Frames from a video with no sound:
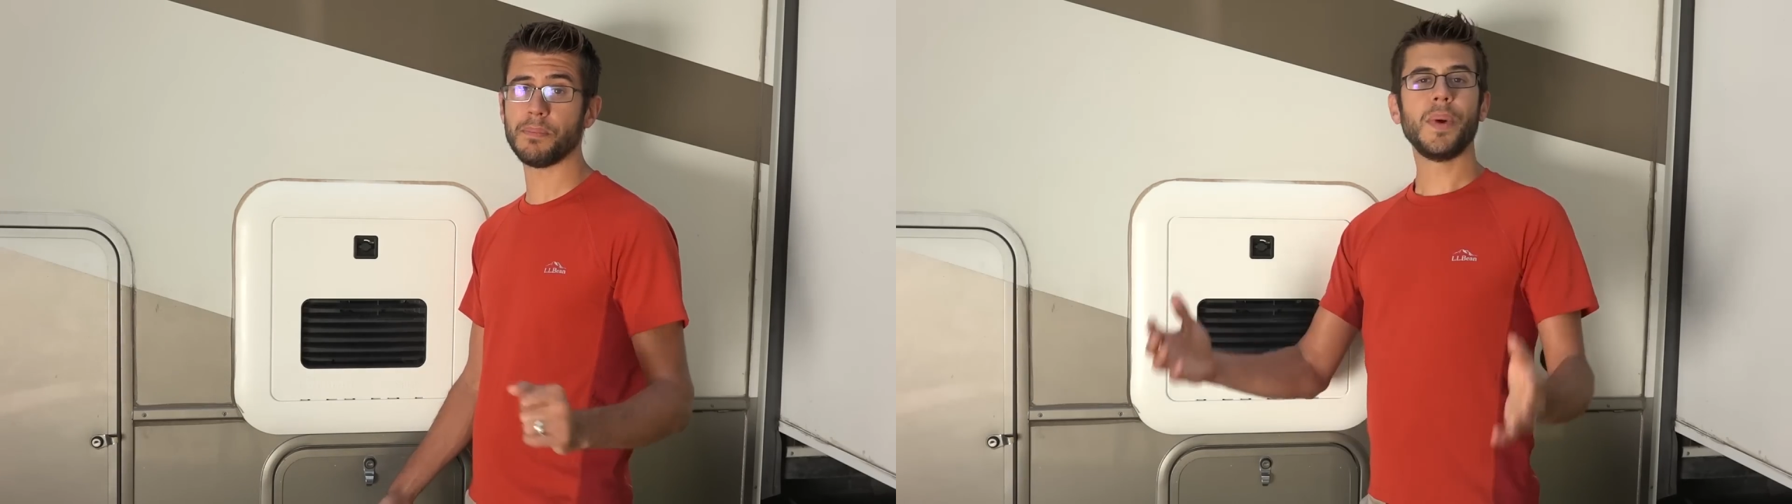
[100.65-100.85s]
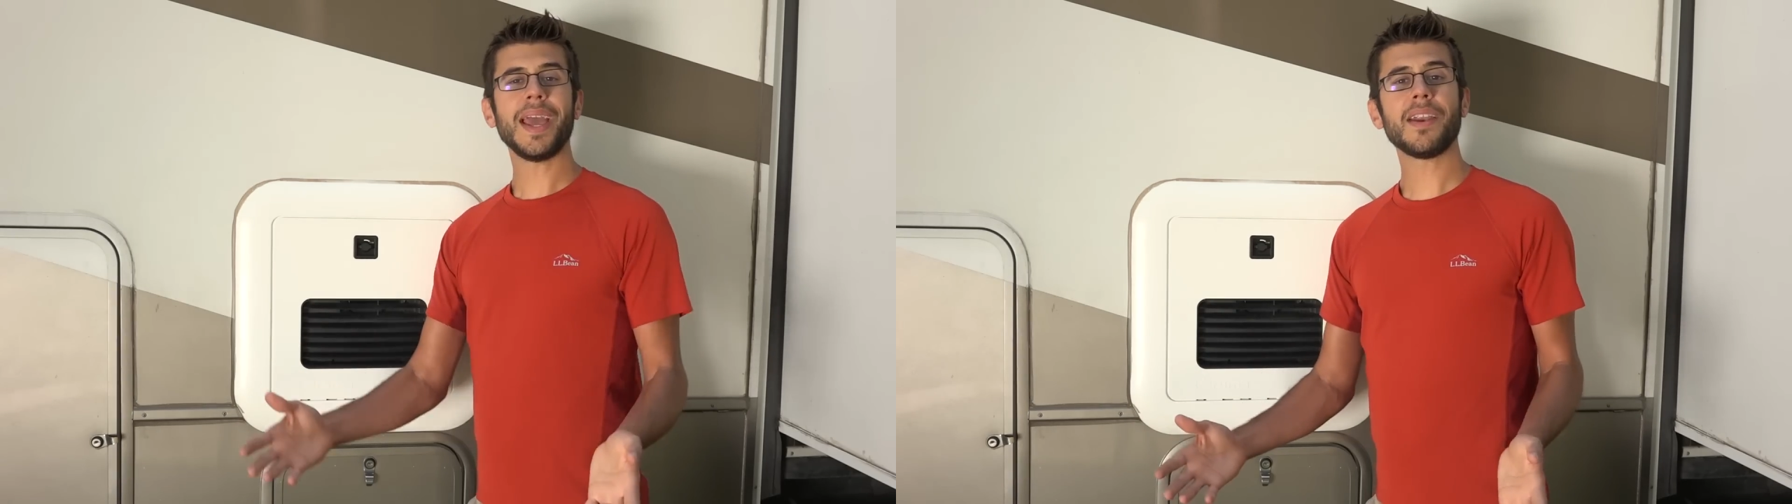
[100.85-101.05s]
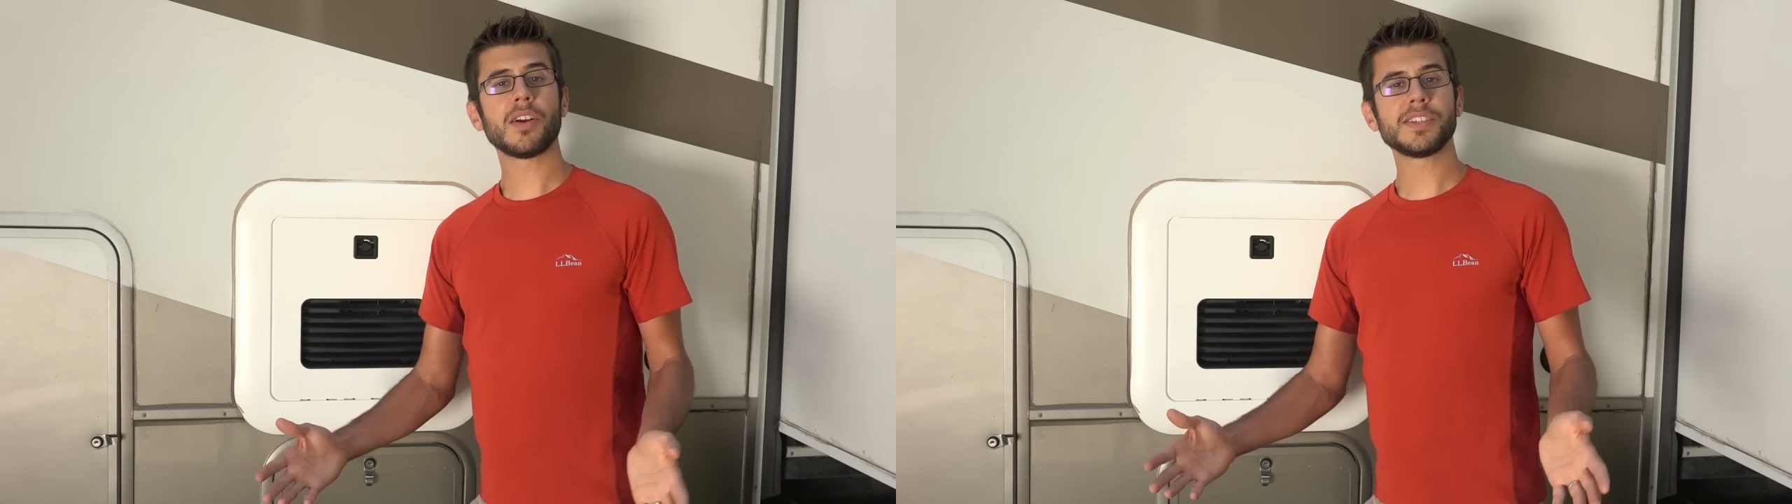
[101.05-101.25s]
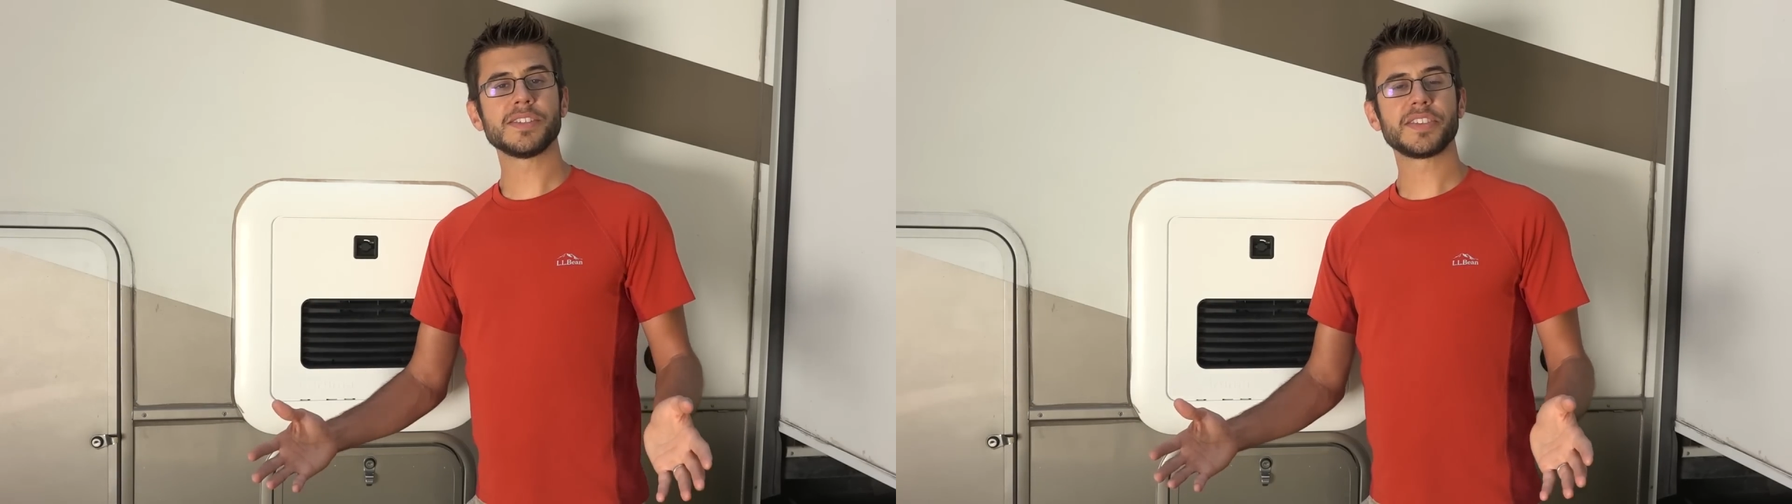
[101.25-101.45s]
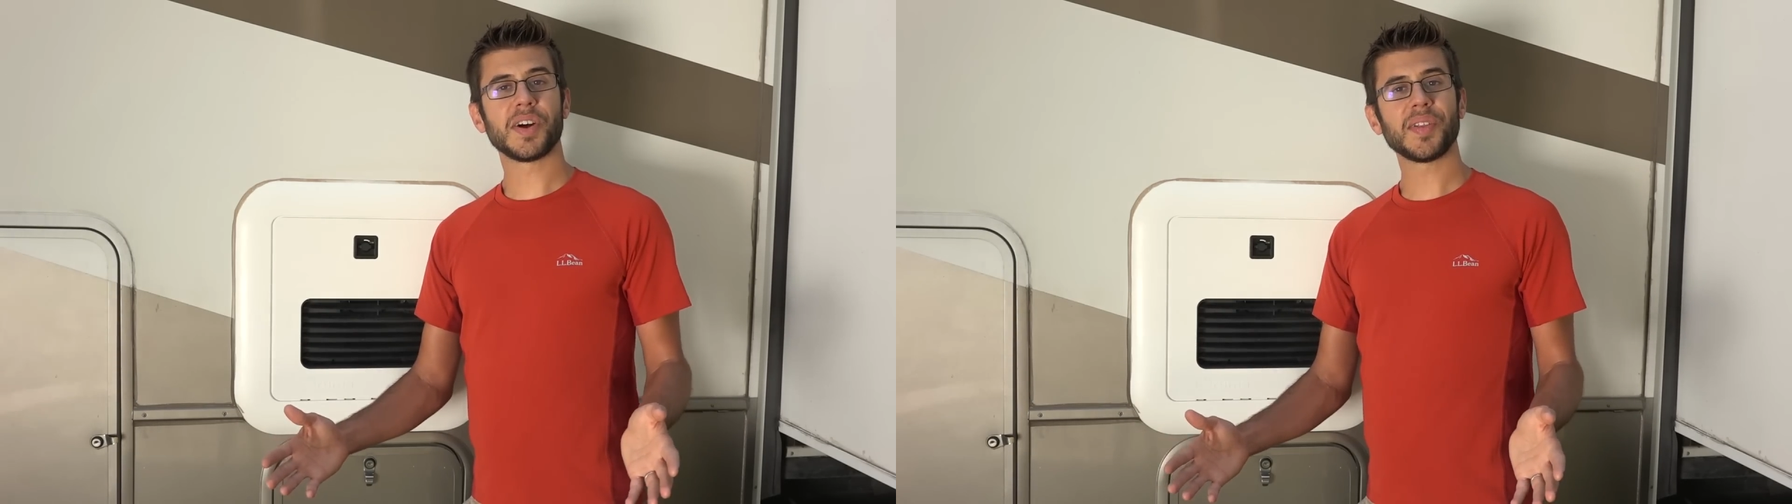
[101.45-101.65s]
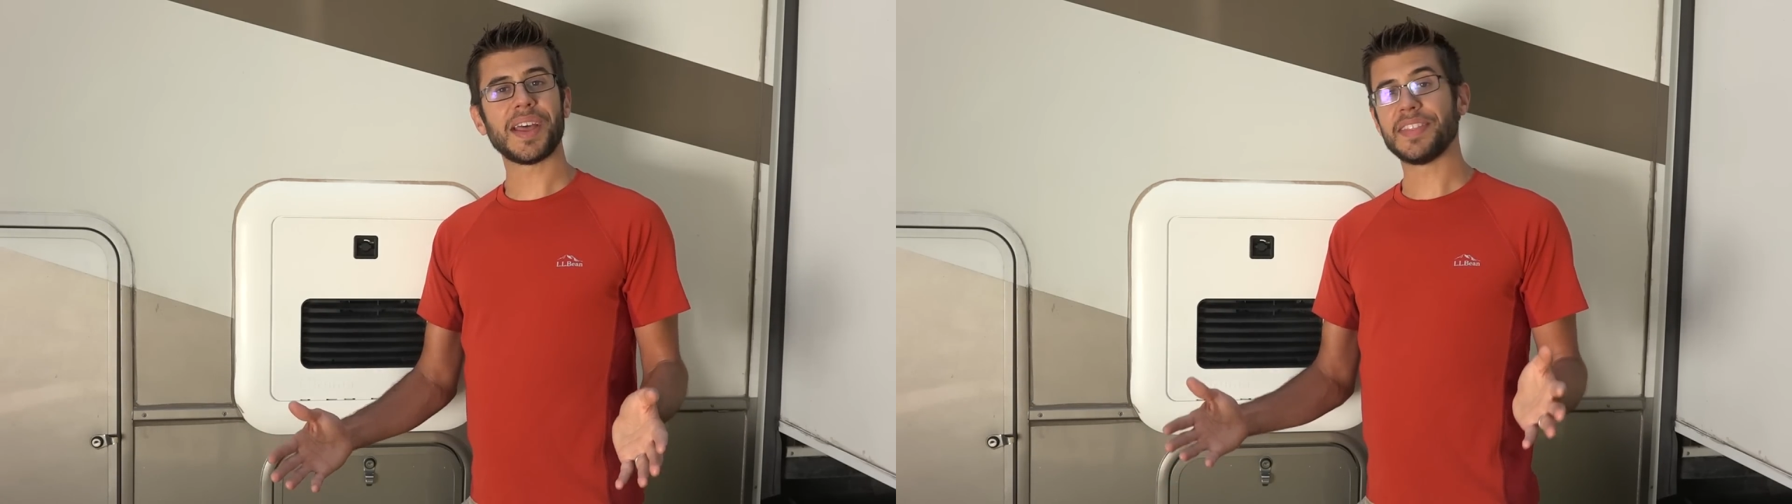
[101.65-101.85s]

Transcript: We had ours installed at